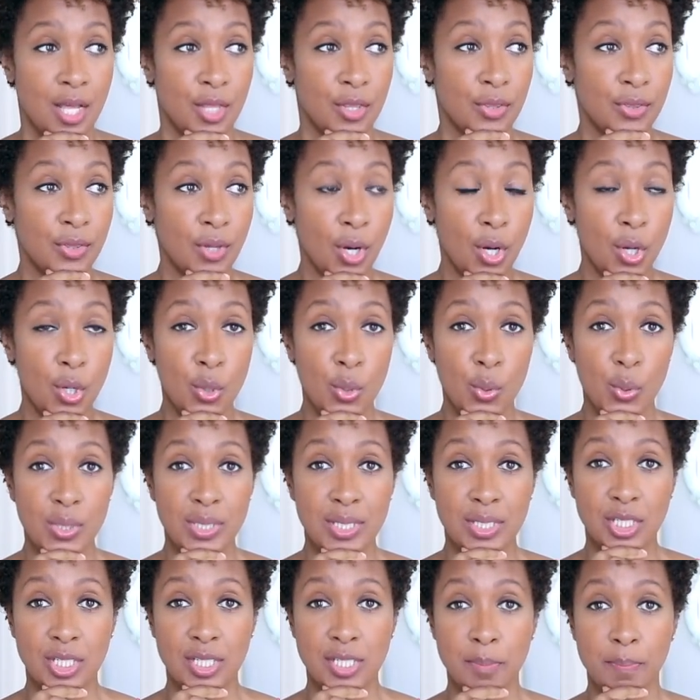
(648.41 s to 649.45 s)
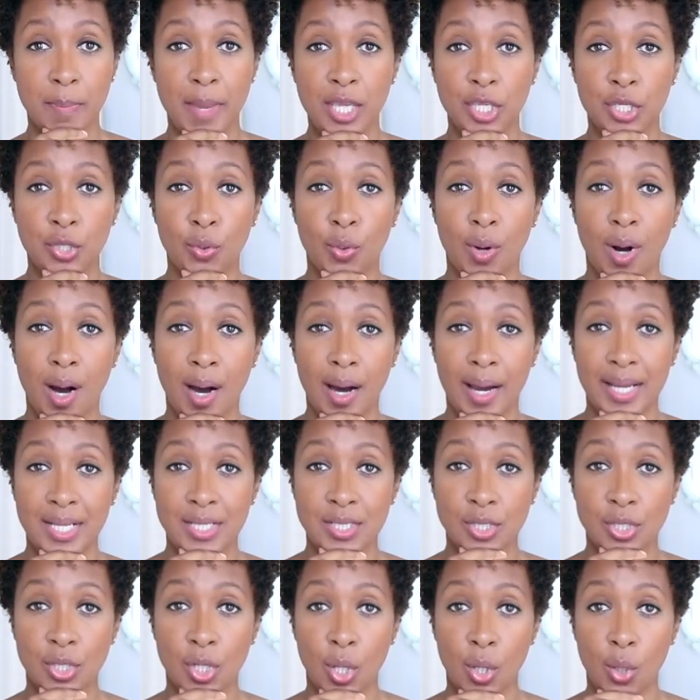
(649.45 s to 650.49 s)
Those just make your
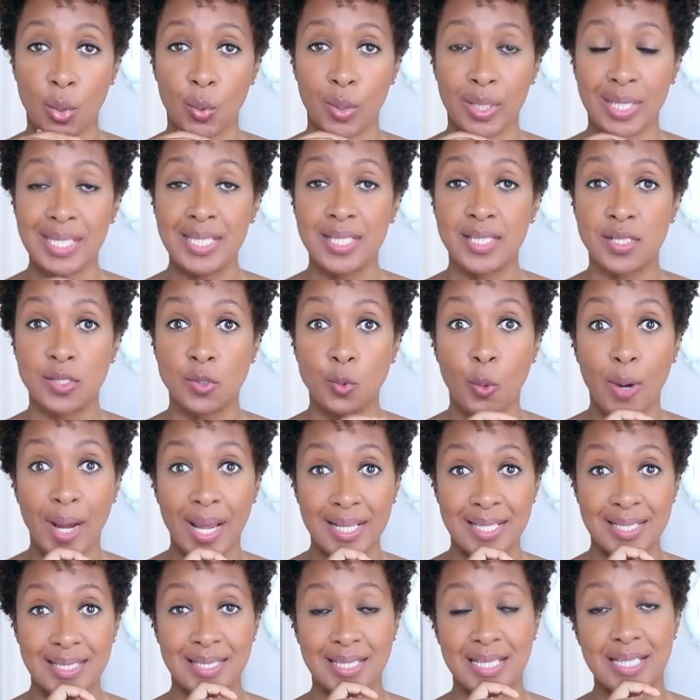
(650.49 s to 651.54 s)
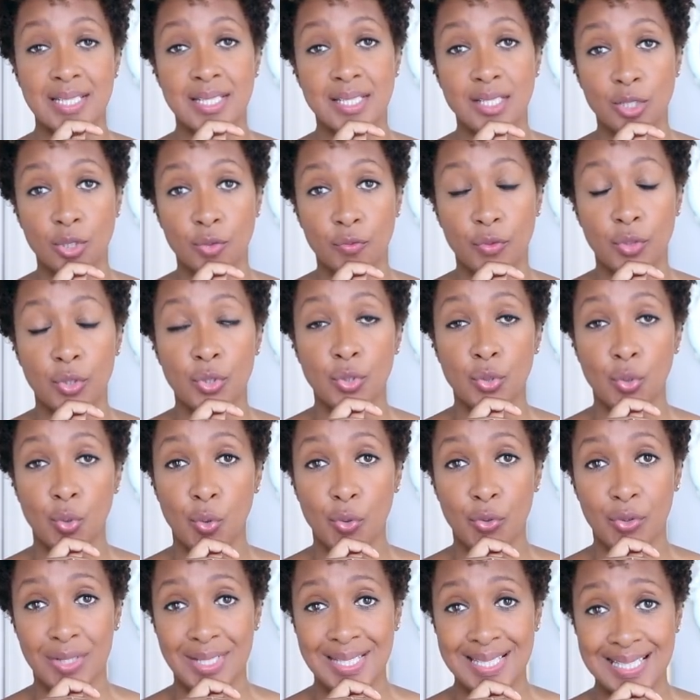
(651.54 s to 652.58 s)
eyes go east west instead of
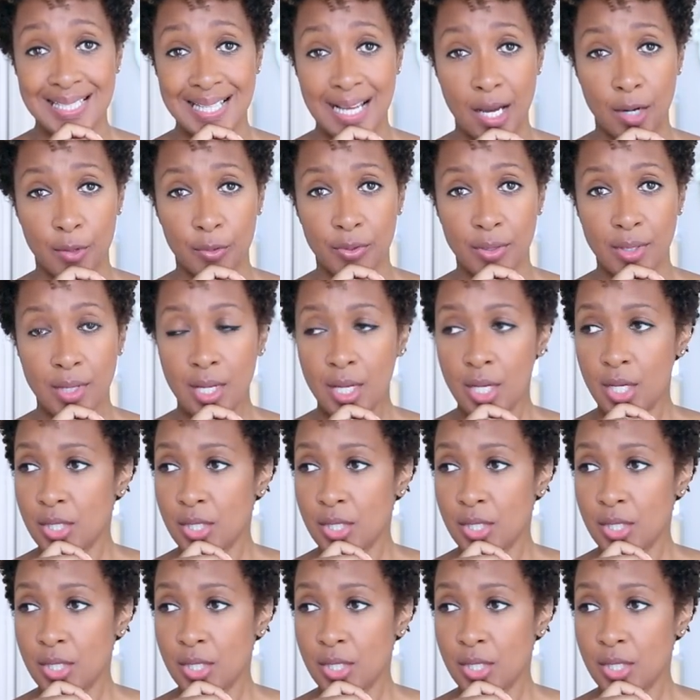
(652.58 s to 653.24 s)
north south.